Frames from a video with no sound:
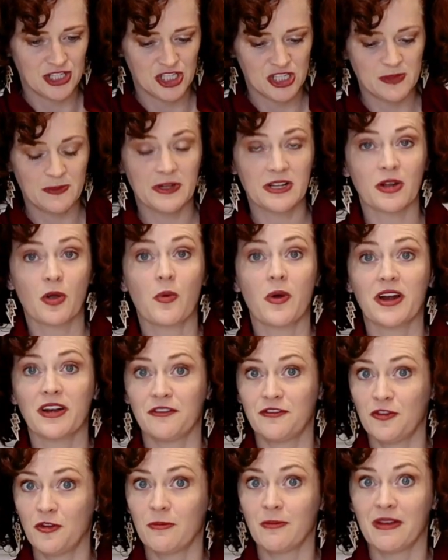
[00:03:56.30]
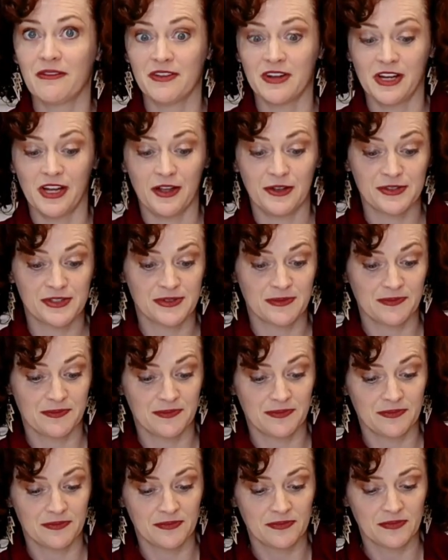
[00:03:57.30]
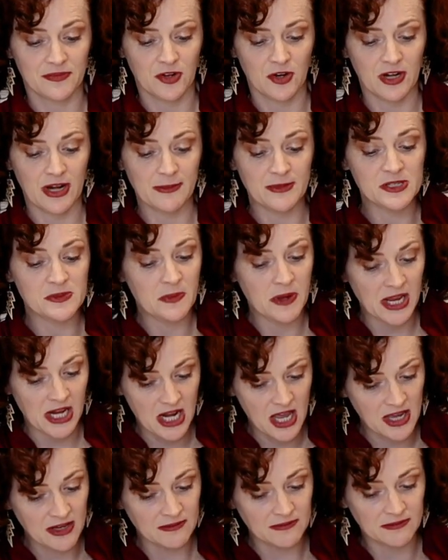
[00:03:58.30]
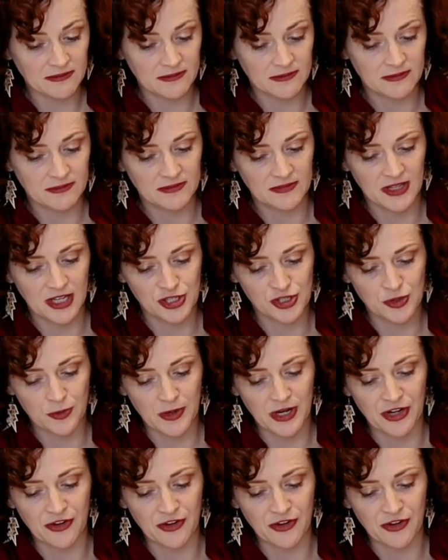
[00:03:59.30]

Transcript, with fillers: She's been in quite a few of my videos. Her name is Peanut, in case you're